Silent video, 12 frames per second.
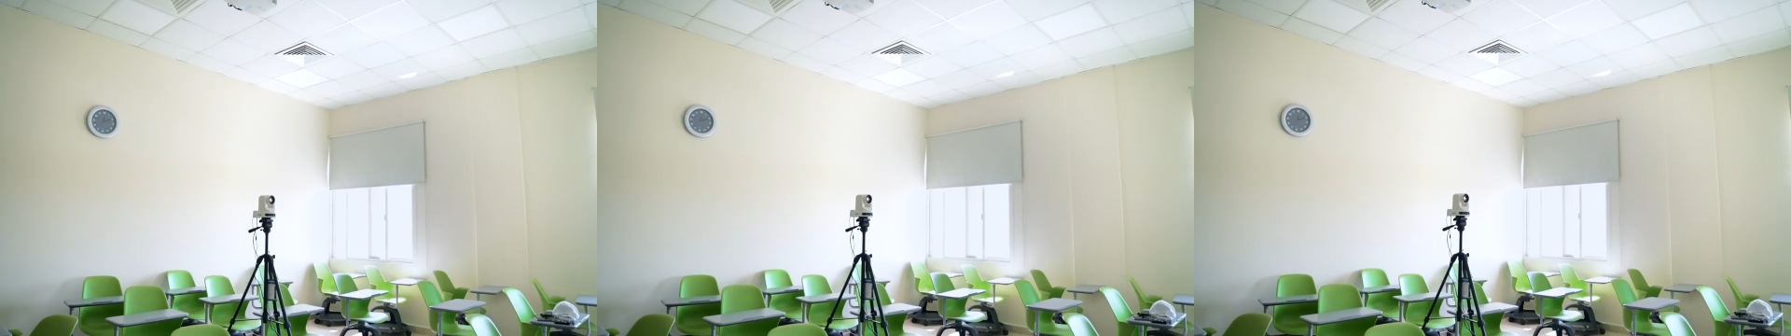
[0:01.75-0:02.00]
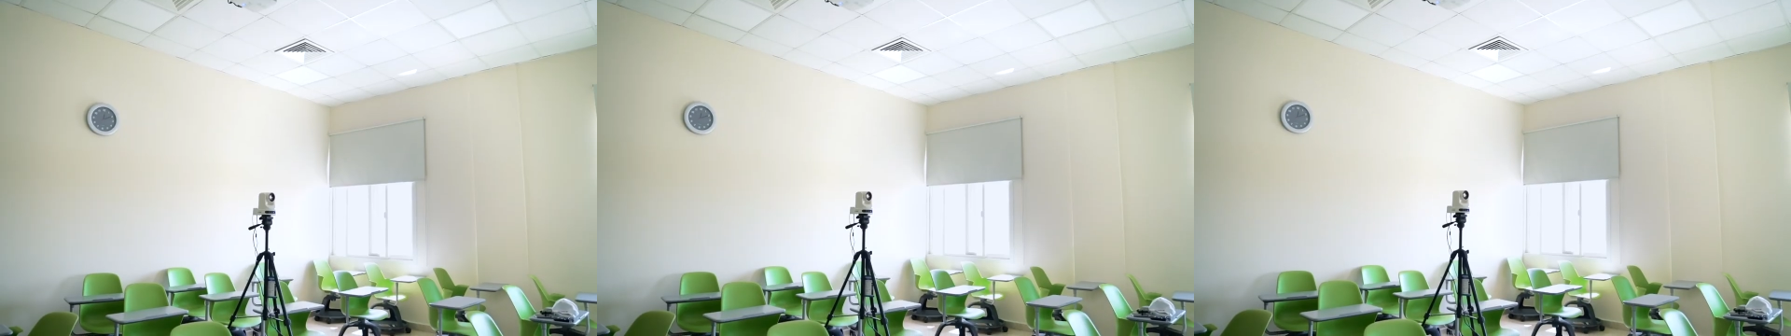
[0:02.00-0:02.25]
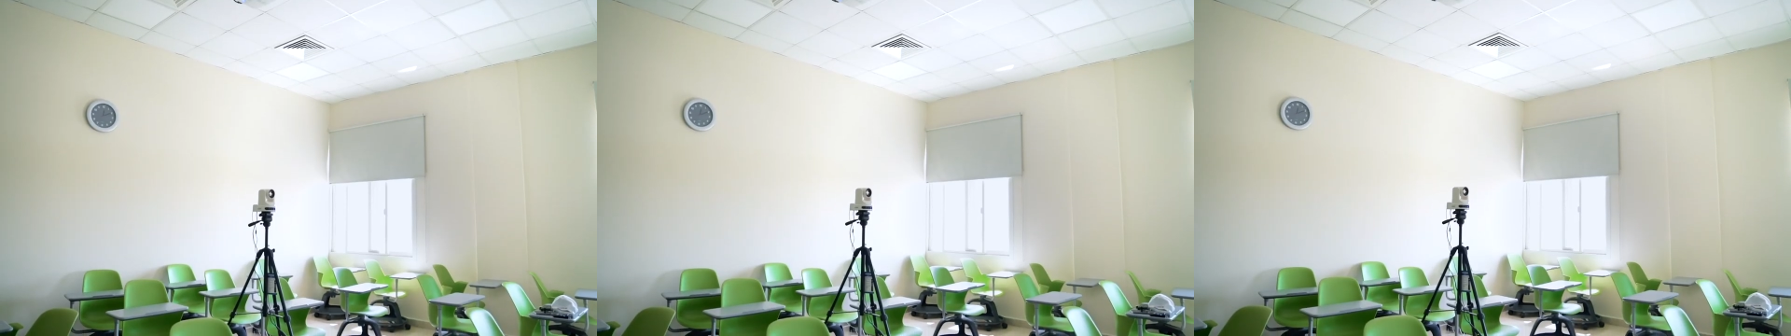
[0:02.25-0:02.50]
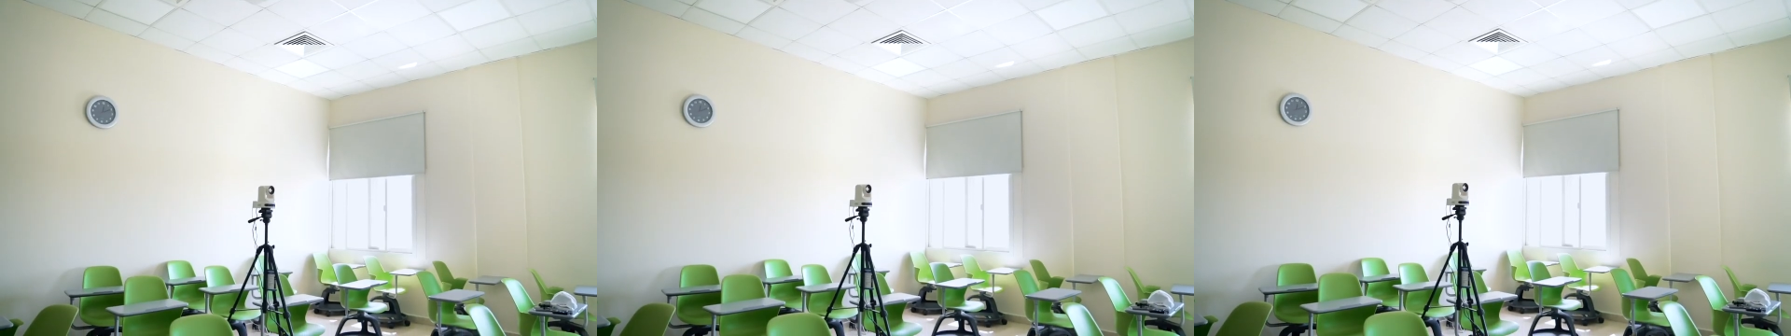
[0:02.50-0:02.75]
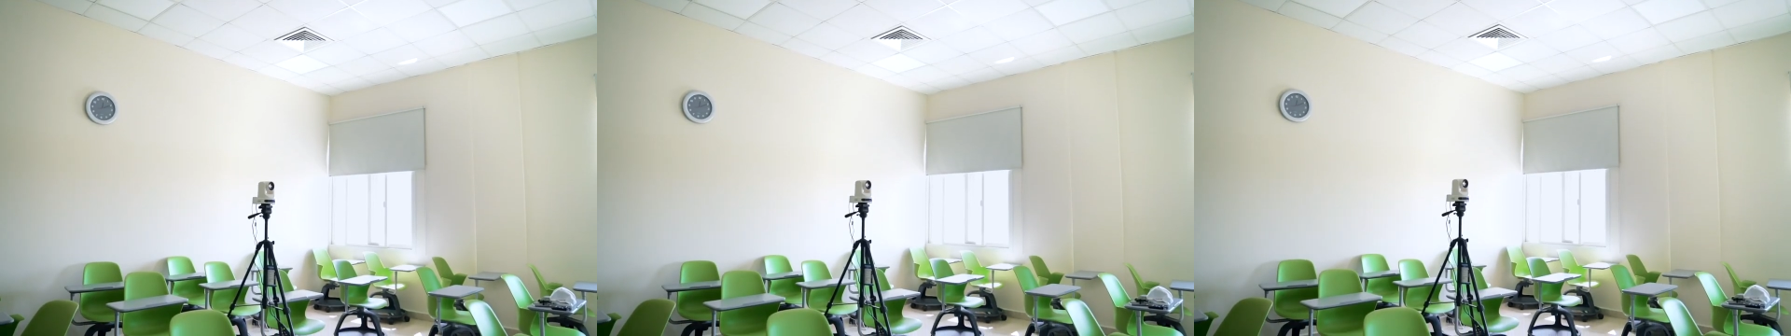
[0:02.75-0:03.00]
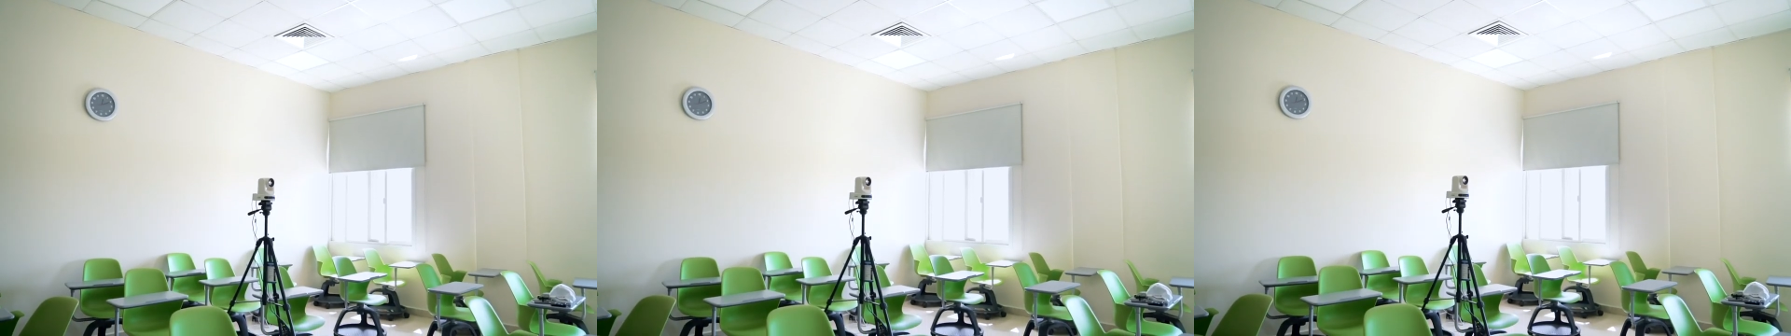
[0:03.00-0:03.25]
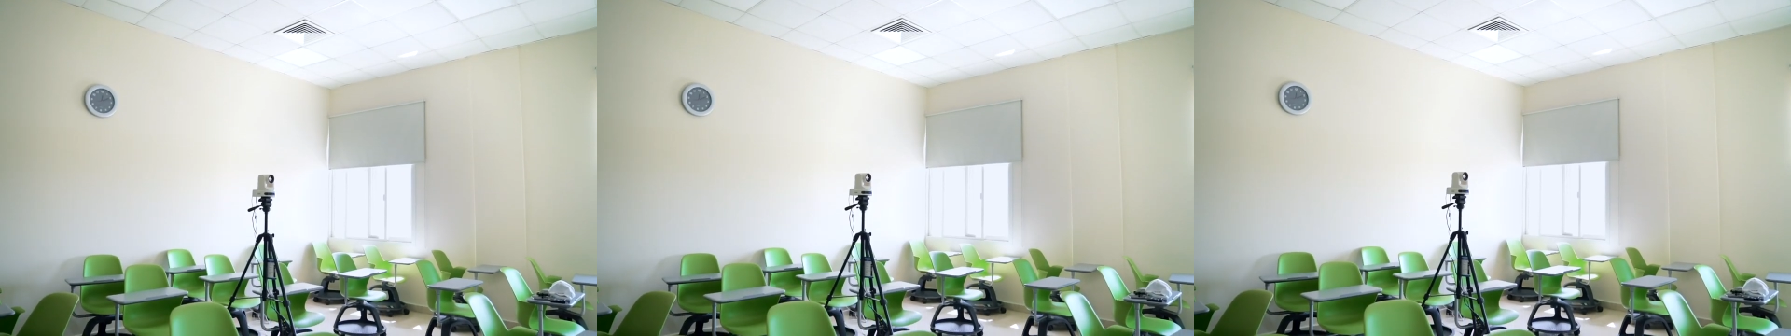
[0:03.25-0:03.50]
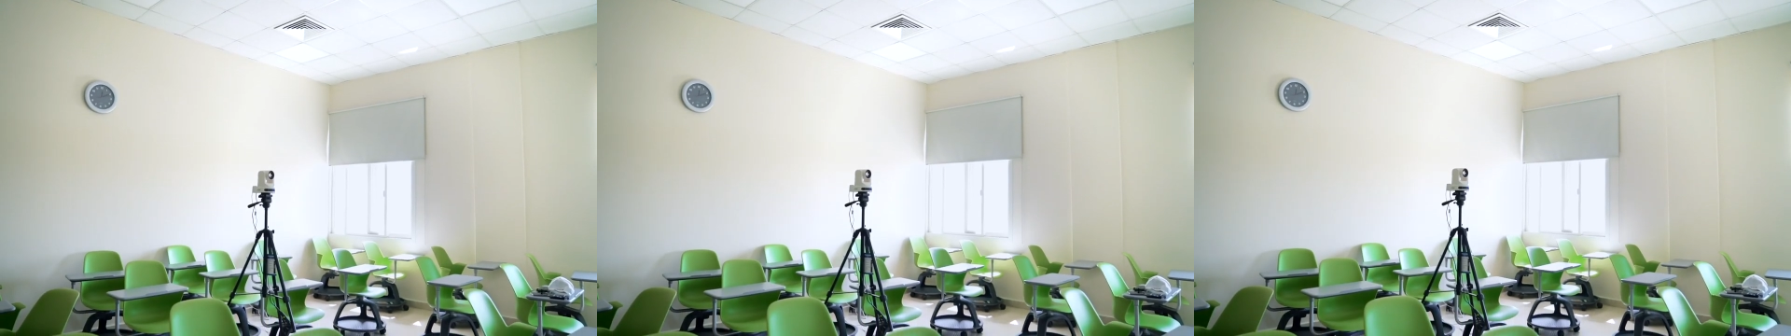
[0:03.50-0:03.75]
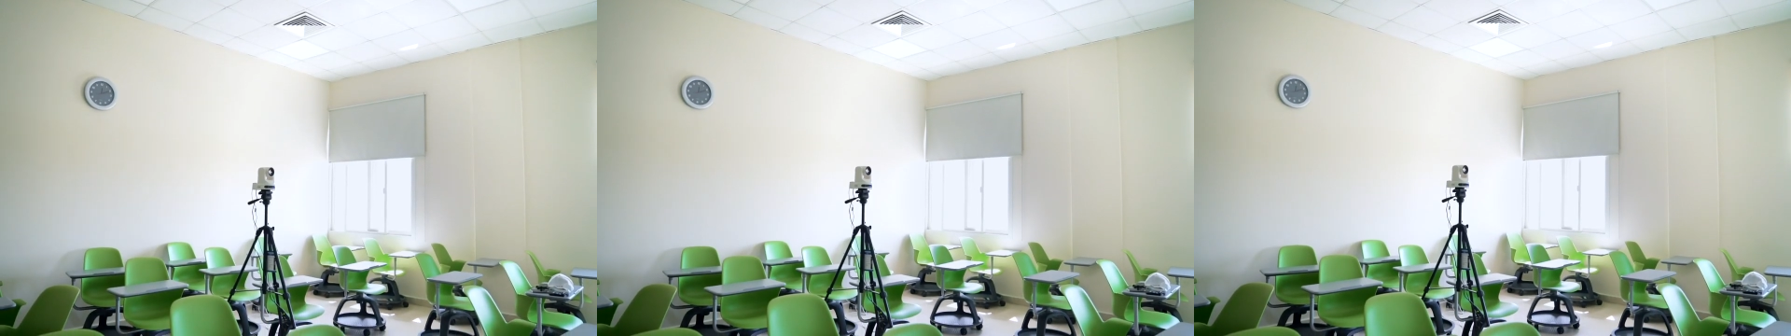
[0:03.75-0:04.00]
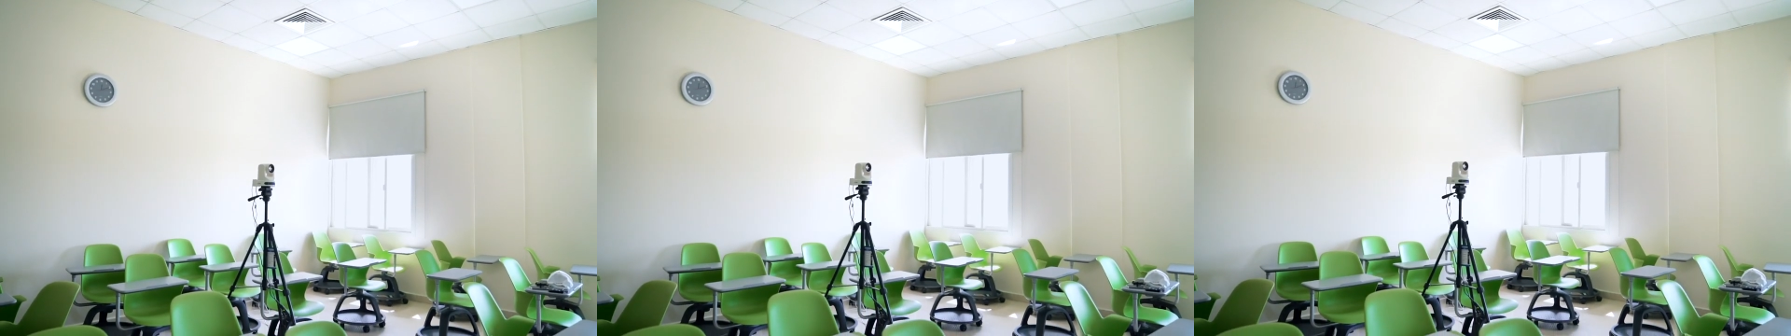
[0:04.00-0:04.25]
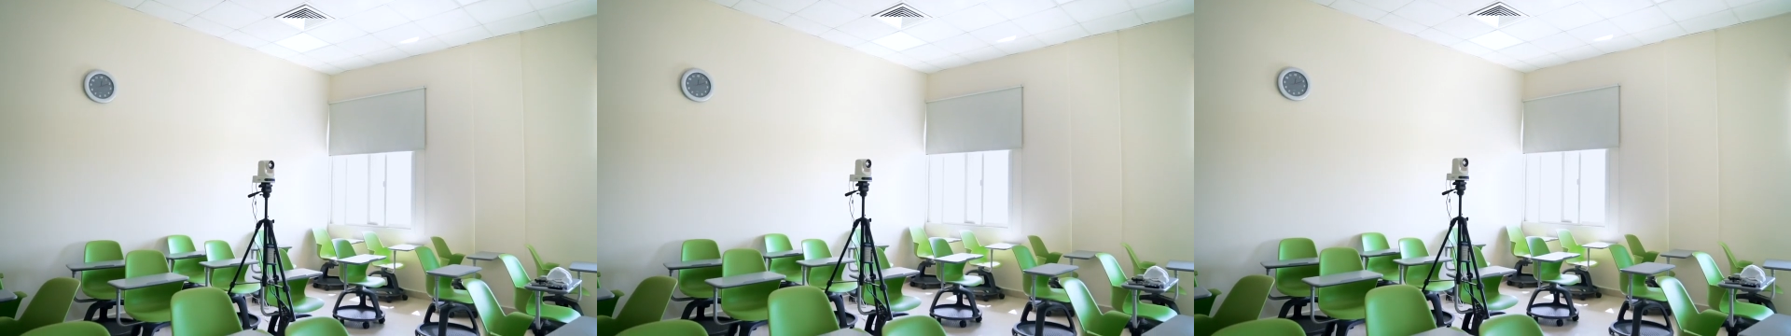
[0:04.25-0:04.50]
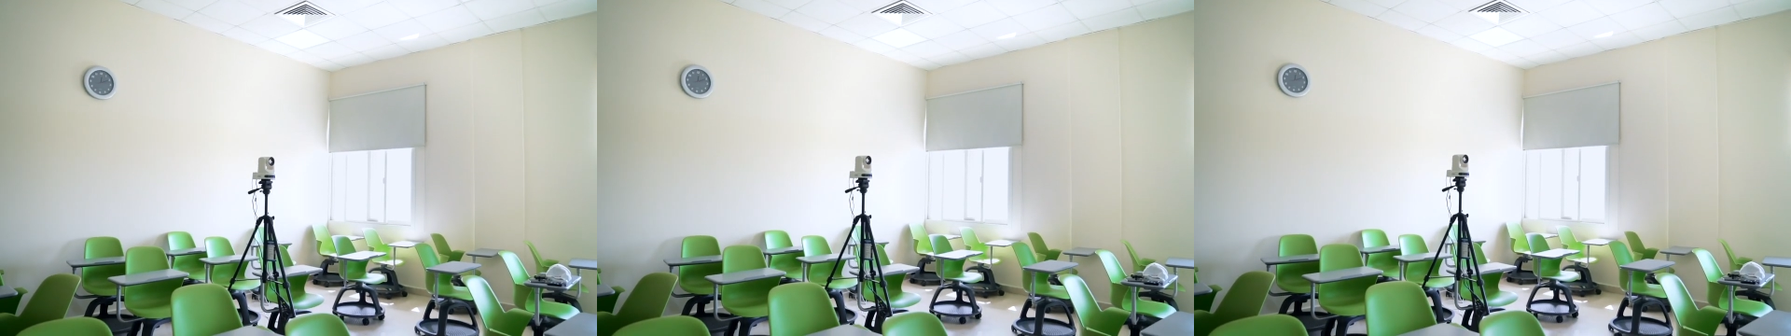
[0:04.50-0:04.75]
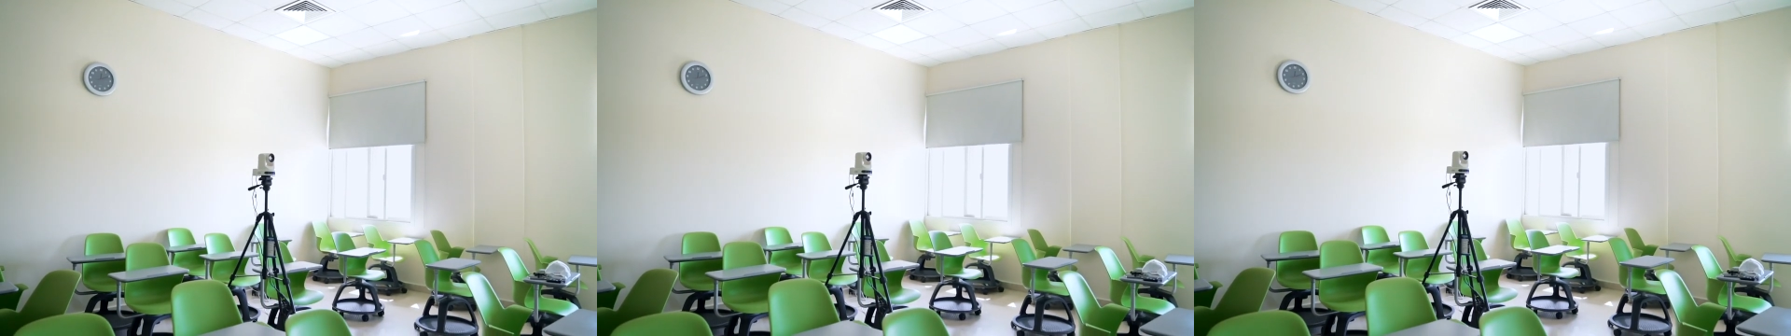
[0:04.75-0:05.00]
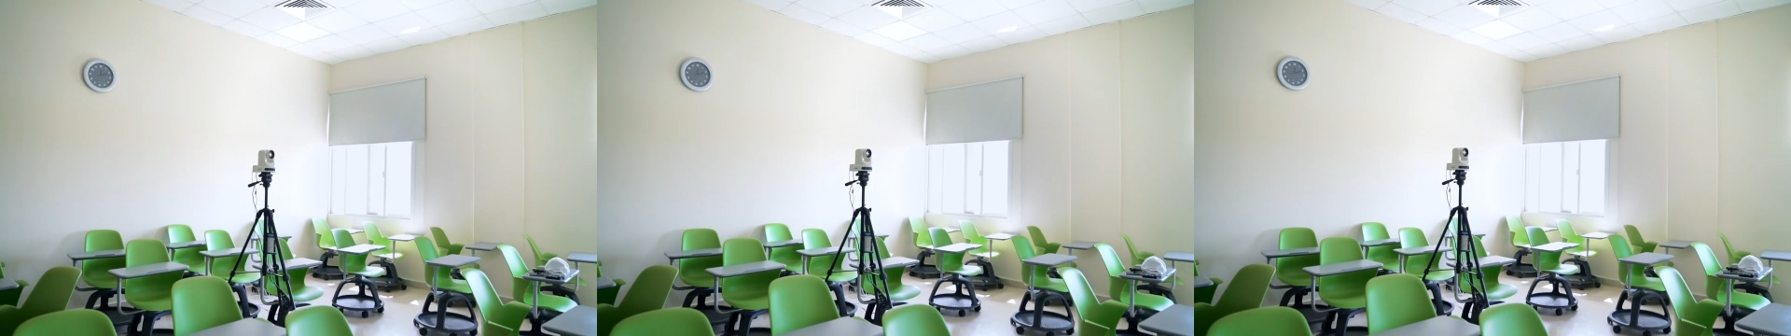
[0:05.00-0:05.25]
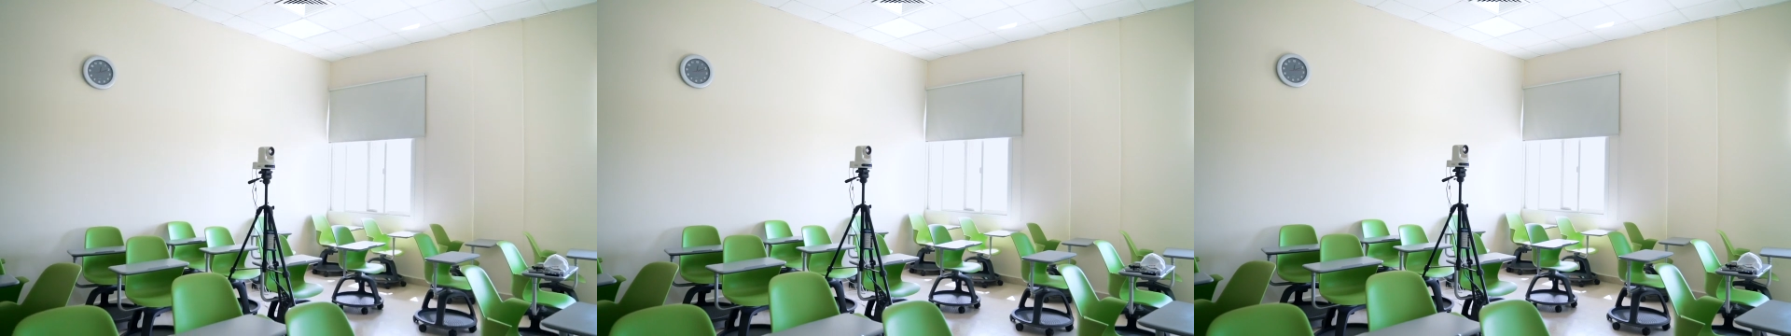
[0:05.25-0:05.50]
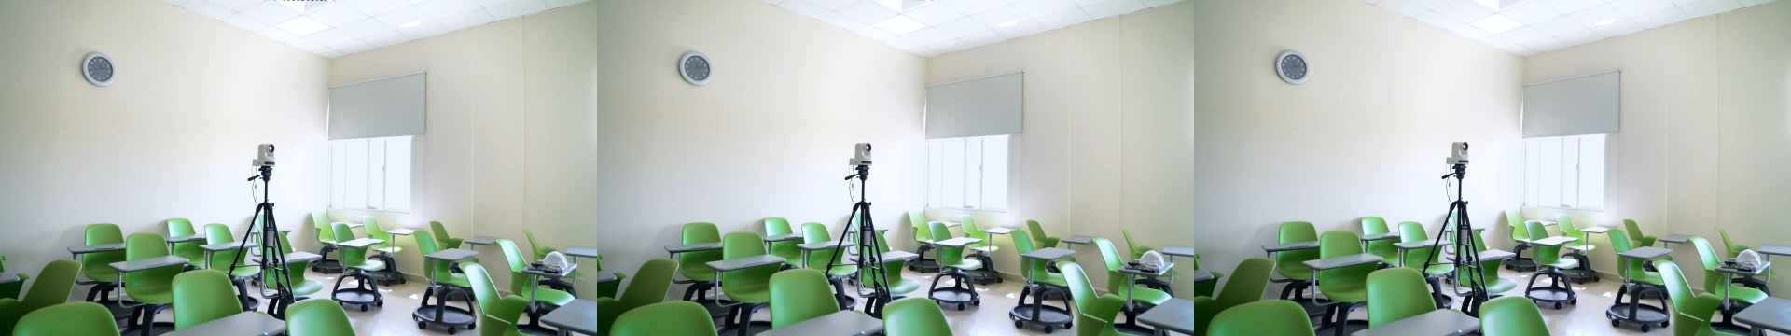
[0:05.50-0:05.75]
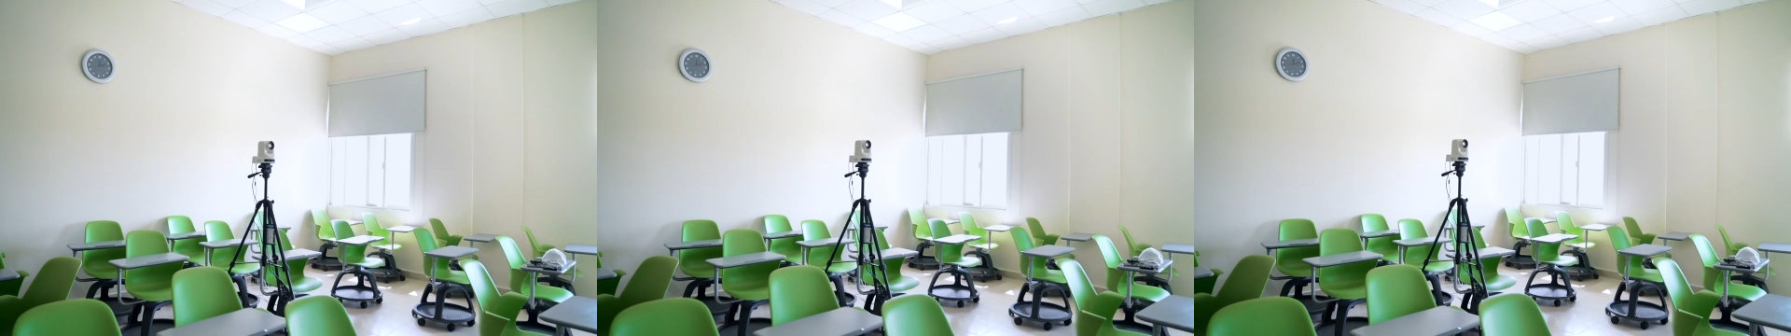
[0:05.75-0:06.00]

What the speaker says: [unreadable: no face in view]